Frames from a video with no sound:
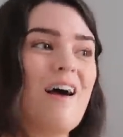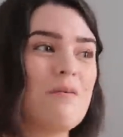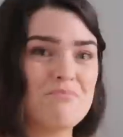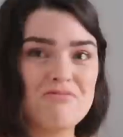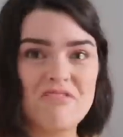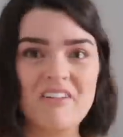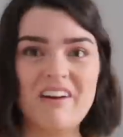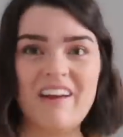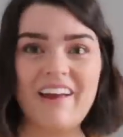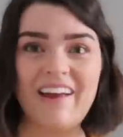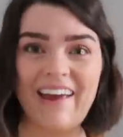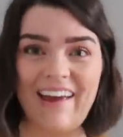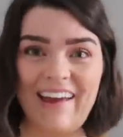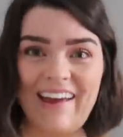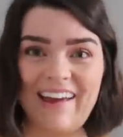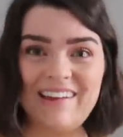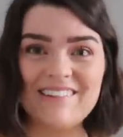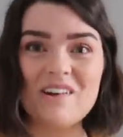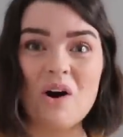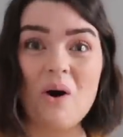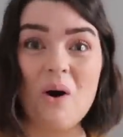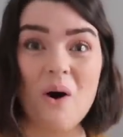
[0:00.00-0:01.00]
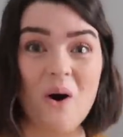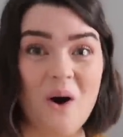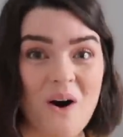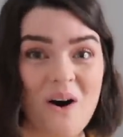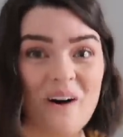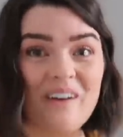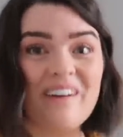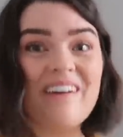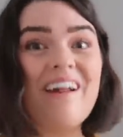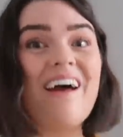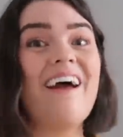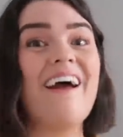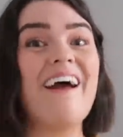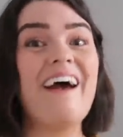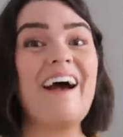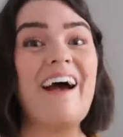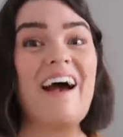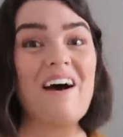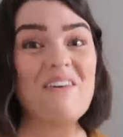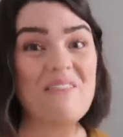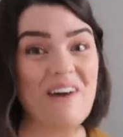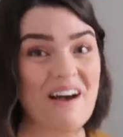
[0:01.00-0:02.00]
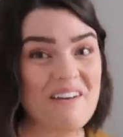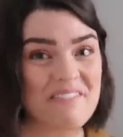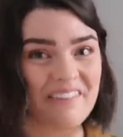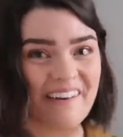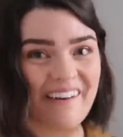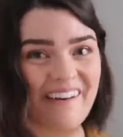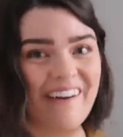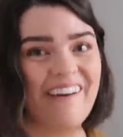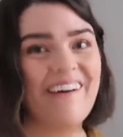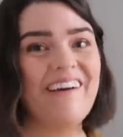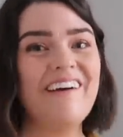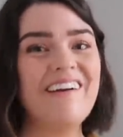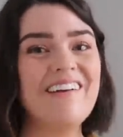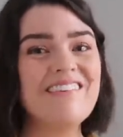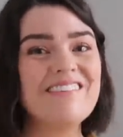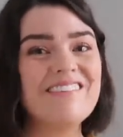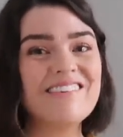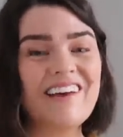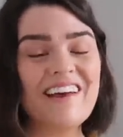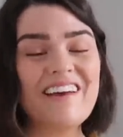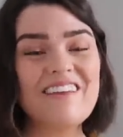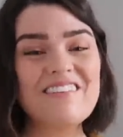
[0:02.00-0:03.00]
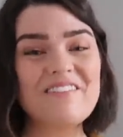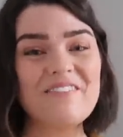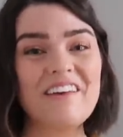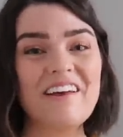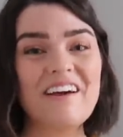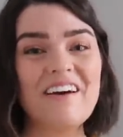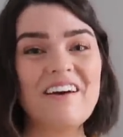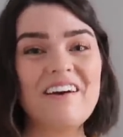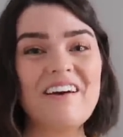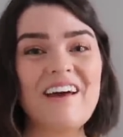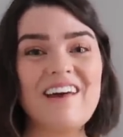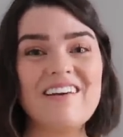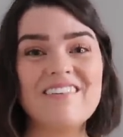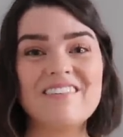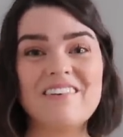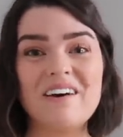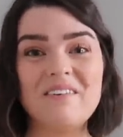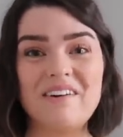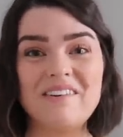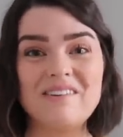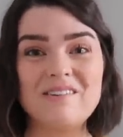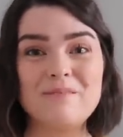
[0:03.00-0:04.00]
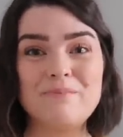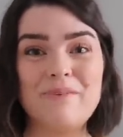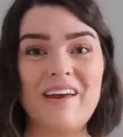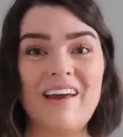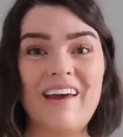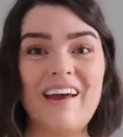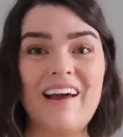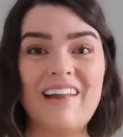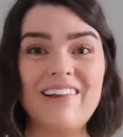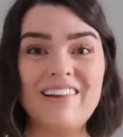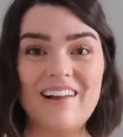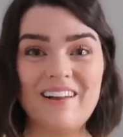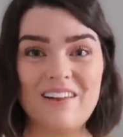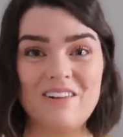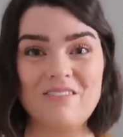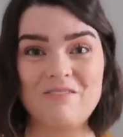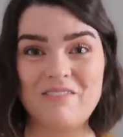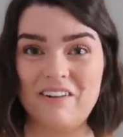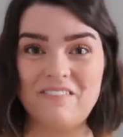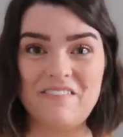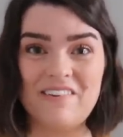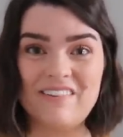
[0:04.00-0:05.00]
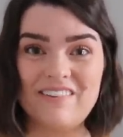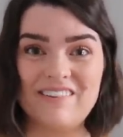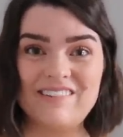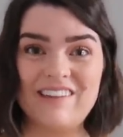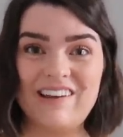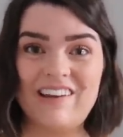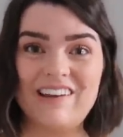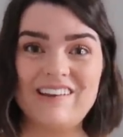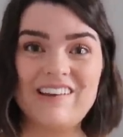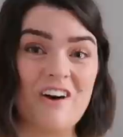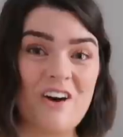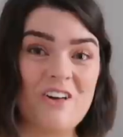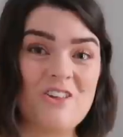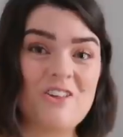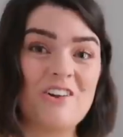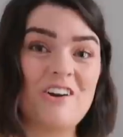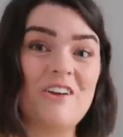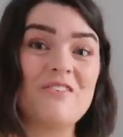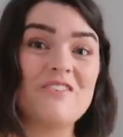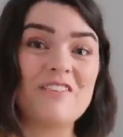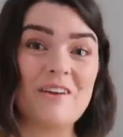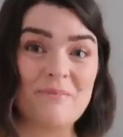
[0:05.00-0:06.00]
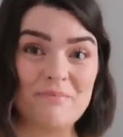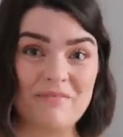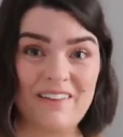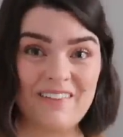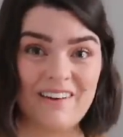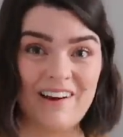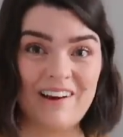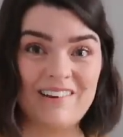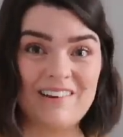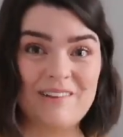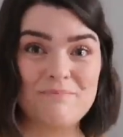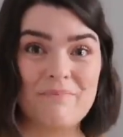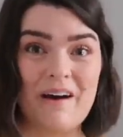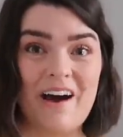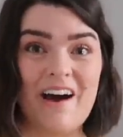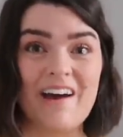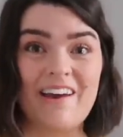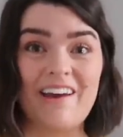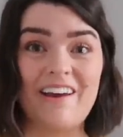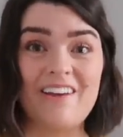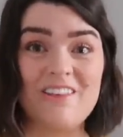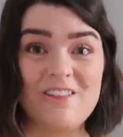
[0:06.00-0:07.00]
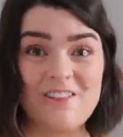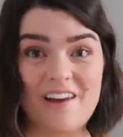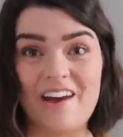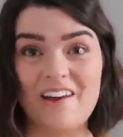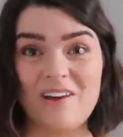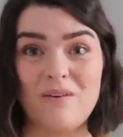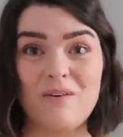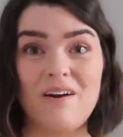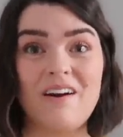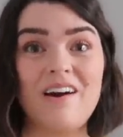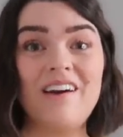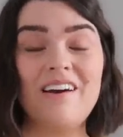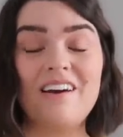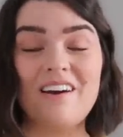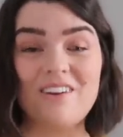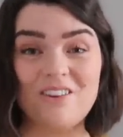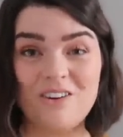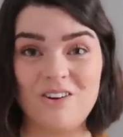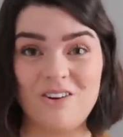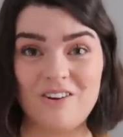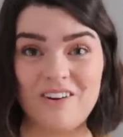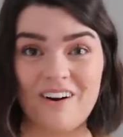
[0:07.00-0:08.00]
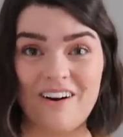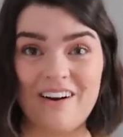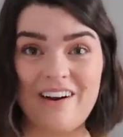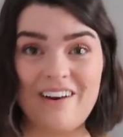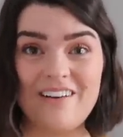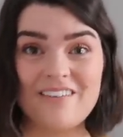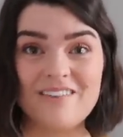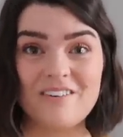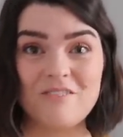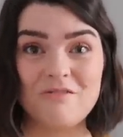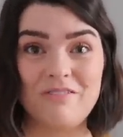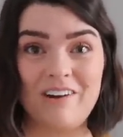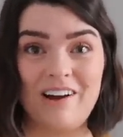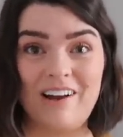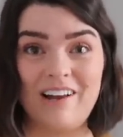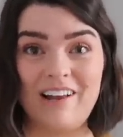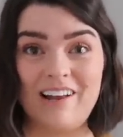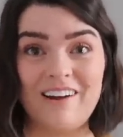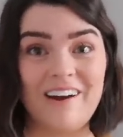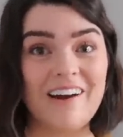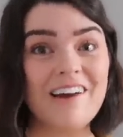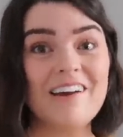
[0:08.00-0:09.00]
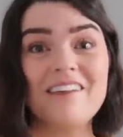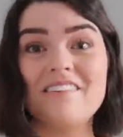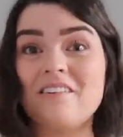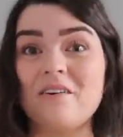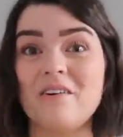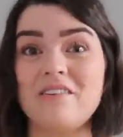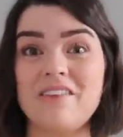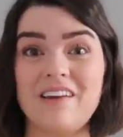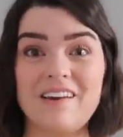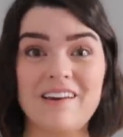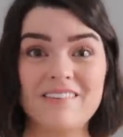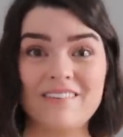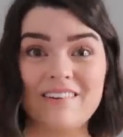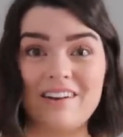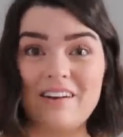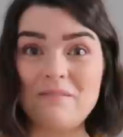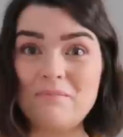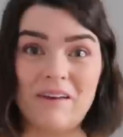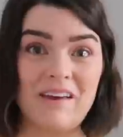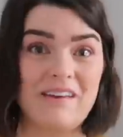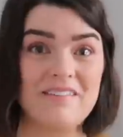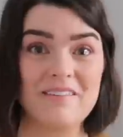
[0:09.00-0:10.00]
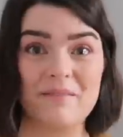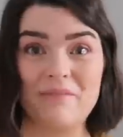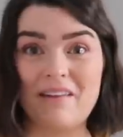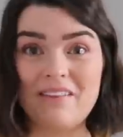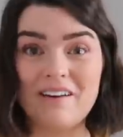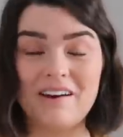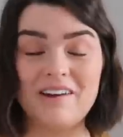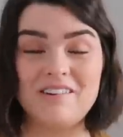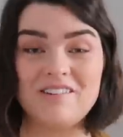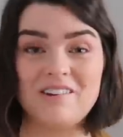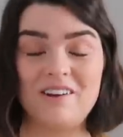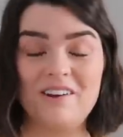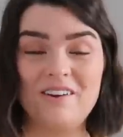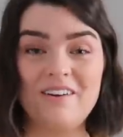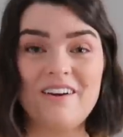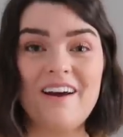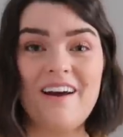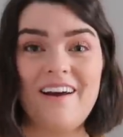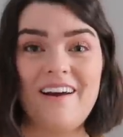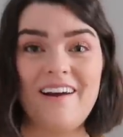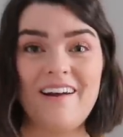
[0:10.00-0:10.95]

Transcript: Bring it on. However, Today's video is going to be a little revisited version of something that I did back in January and you guys really liked. So I think it's gonna be something that I do